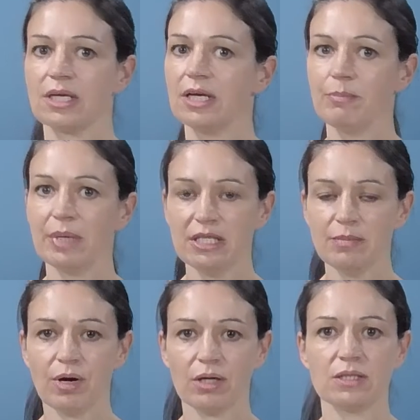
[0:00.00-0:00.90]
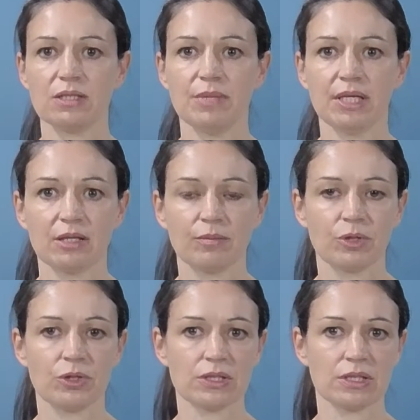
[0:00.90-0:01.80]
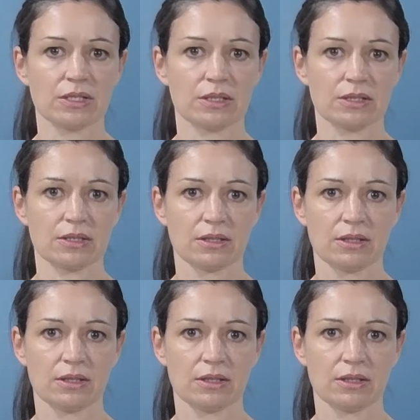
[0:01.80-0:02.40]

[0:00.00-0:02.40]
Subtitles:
in many policy-making processes.